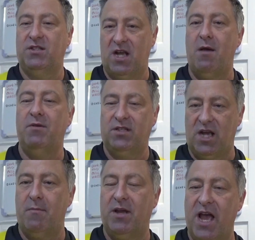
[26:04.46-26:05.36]
and time and
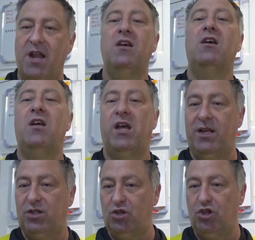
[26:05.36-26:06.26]
time again,
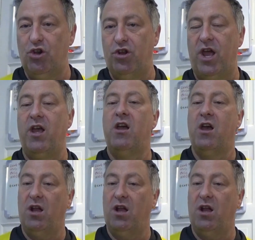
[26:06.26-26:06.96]
it's a journey,